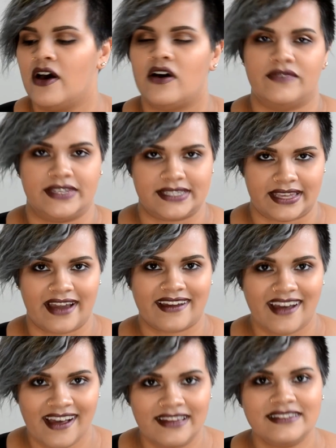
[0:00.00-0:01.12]
Obviously I
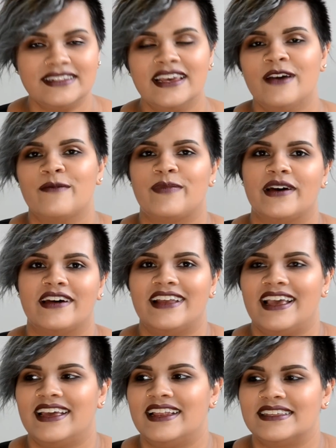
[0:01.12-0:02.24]
can't, but
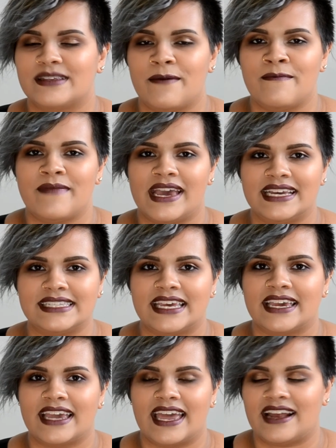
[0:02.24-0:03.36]
it is
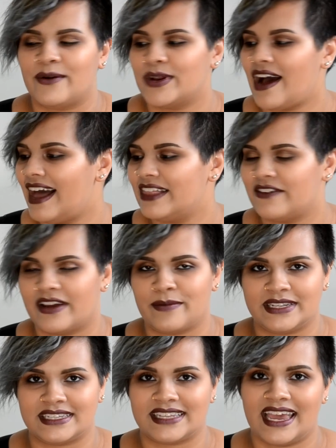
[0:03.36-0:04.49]
amazing, and I would highly
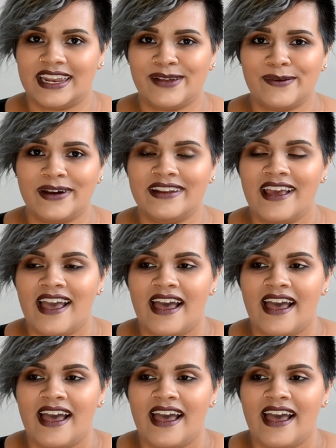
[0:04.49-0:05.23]
recommend it to anyone.